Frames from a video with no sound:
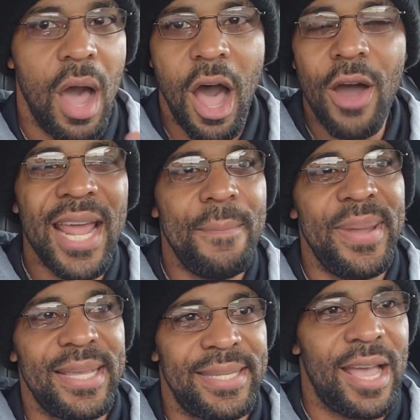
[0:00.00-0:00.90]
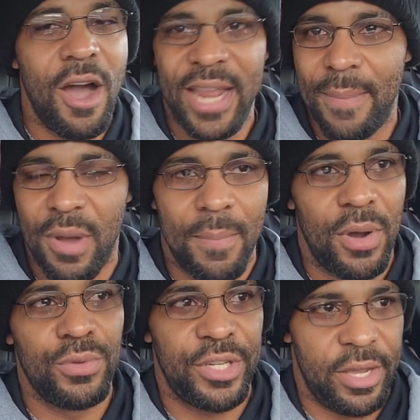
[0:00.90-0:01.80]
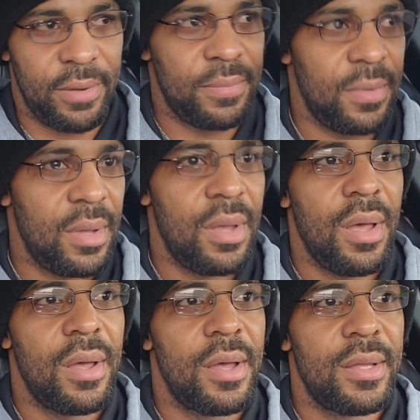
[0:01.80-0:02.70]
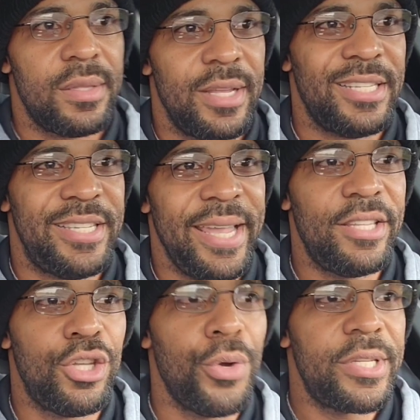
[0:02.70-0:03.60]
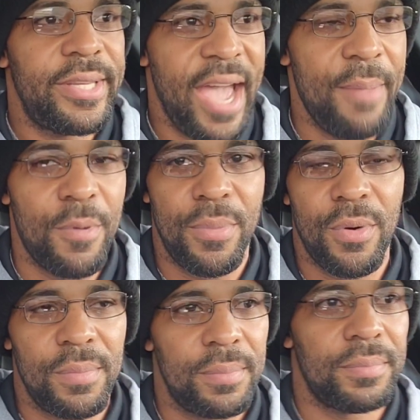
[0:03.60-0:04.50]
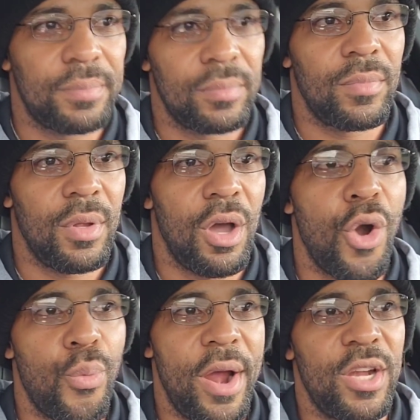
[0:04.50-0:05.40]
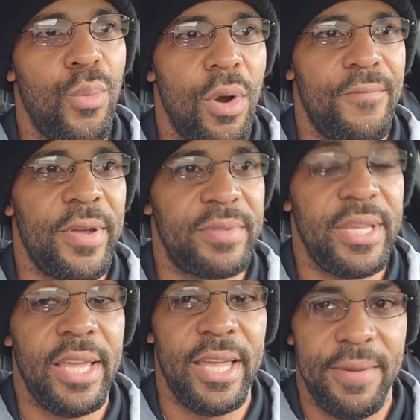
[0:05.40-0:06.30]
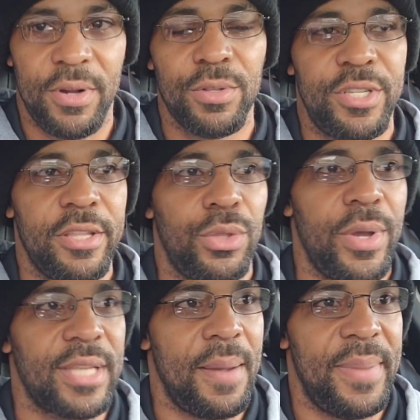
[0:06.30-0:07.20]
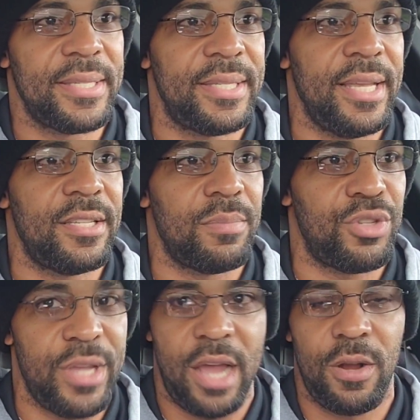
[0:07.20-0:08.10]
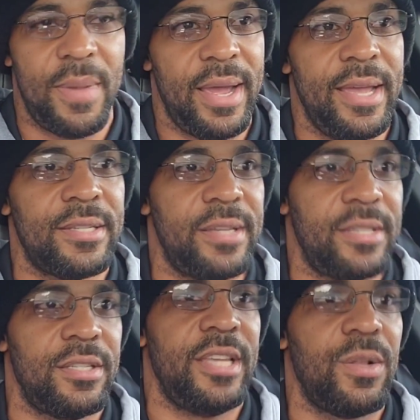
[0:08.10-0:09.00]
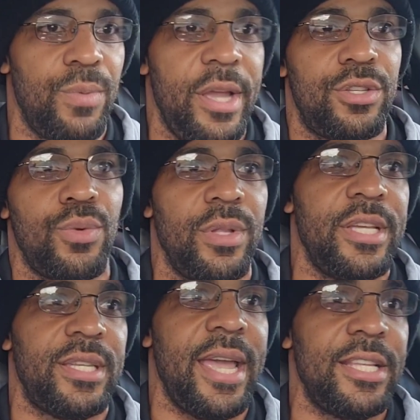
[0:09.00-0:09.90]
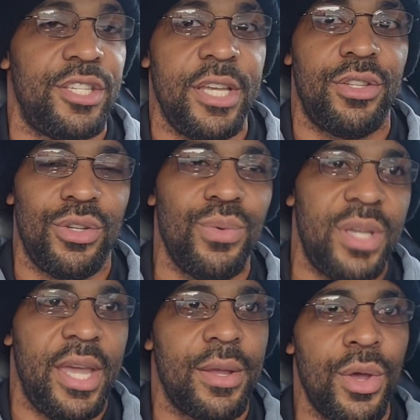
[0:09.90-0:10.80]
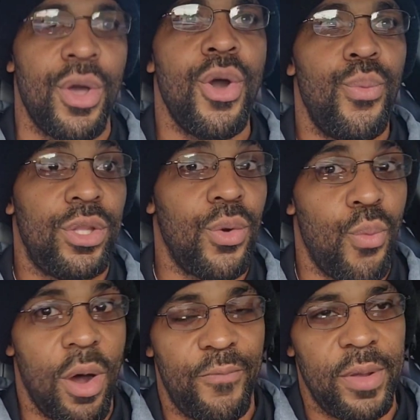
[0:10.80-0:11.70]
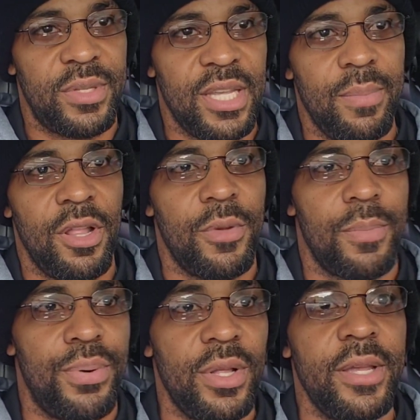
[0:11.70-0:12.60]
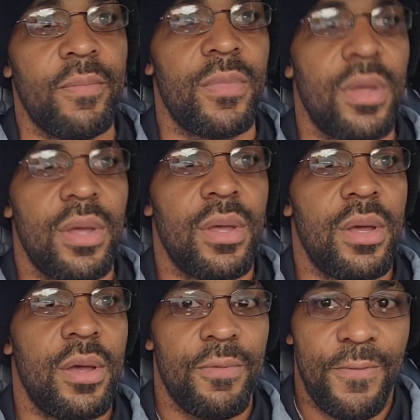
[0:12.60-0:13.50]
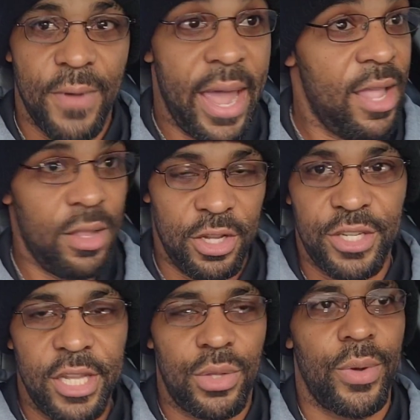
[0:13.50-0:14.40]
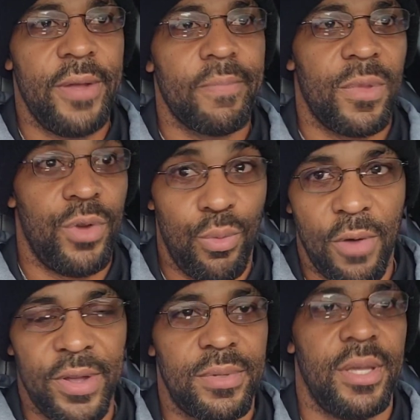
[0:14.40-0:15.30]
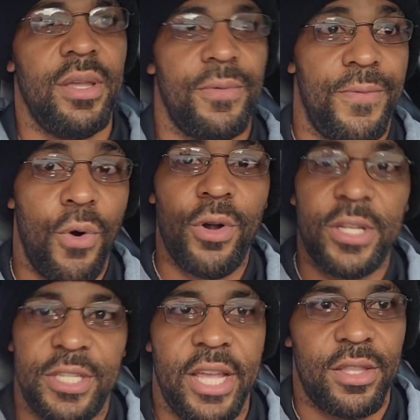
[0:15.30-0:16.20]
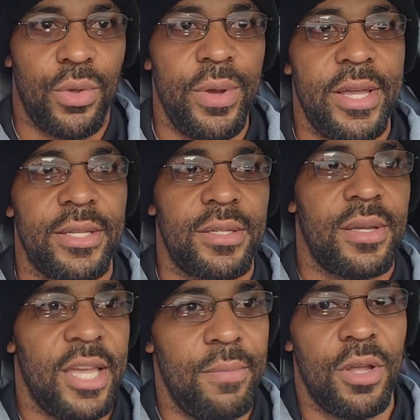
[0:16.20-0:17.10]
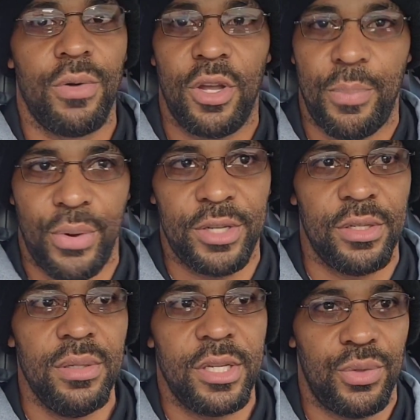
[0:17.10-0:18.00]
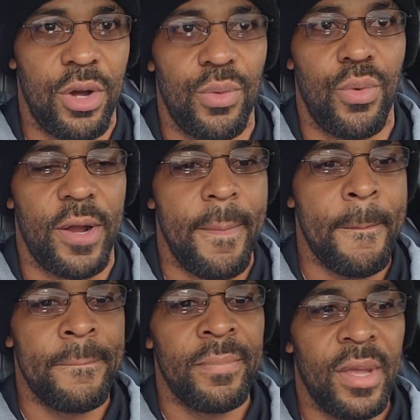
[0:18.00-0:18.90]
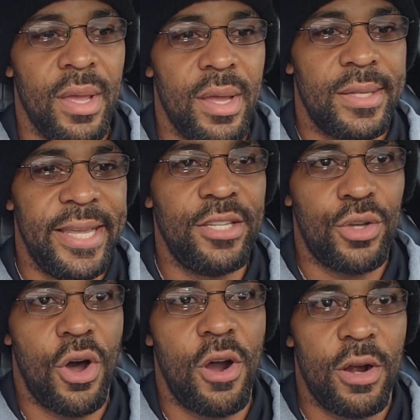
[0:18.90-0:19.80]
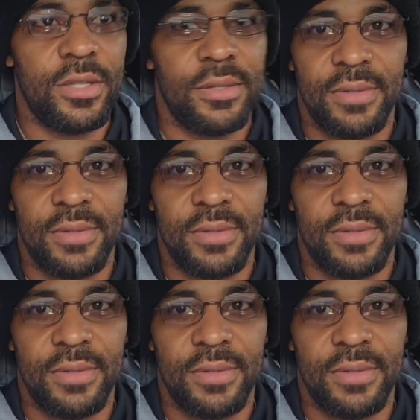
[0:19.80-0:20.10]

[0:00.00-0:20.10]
all that being said, all that mumbo jam, the G2 is capable of running the 115. Even on Gen 3s, I've been seeing some chatter about ESS is getting ready to release a G2 kit with the 115 millimeter pulley and the G3 with the 115 for the Gen 3s. Even though the compression is 12 to 1, these cars